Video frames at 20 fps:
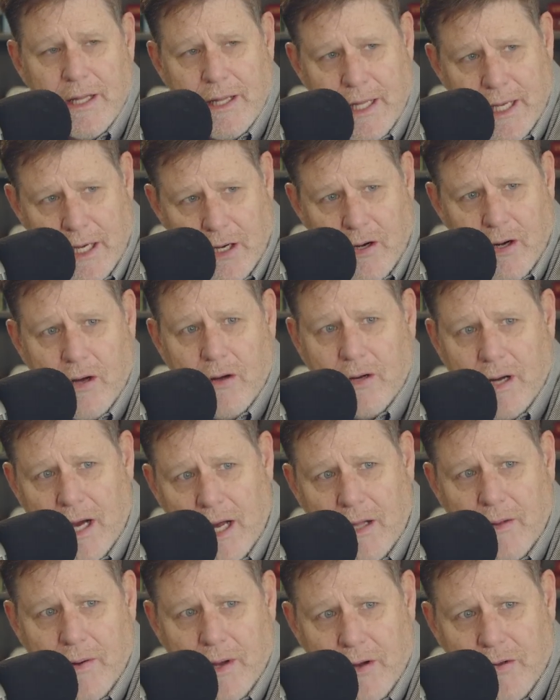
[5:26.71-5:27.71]
and they call
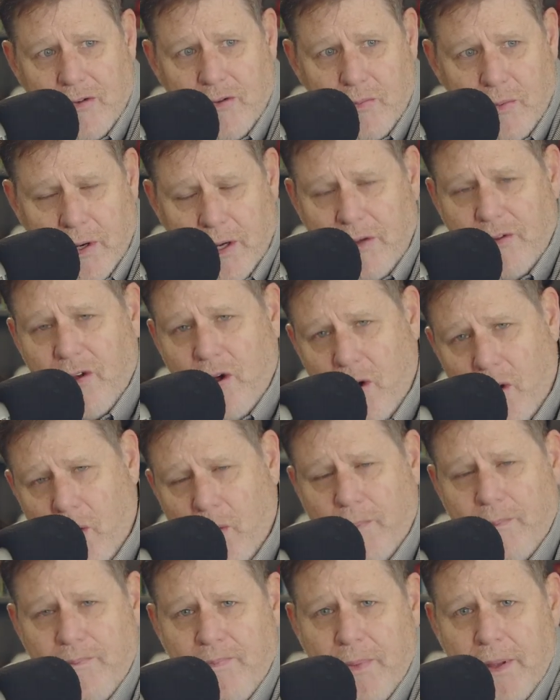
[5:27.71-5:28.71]
Colorado Springs
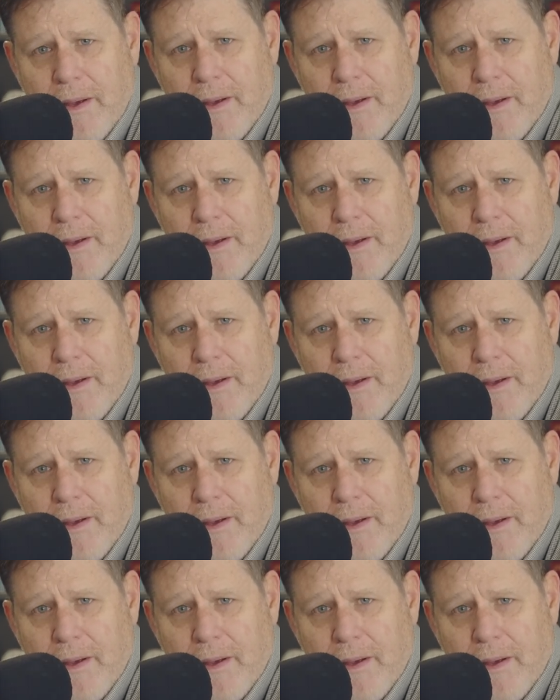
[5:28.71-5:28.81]
home.